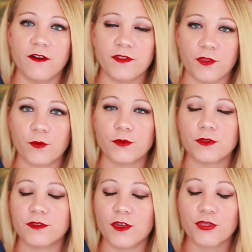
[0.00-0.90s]
of
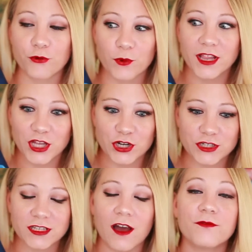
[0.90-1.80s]
the
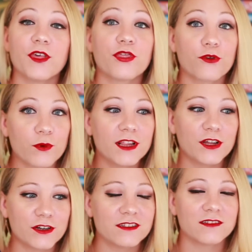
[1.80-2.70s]

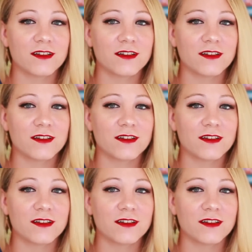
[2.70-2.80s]
thrillers,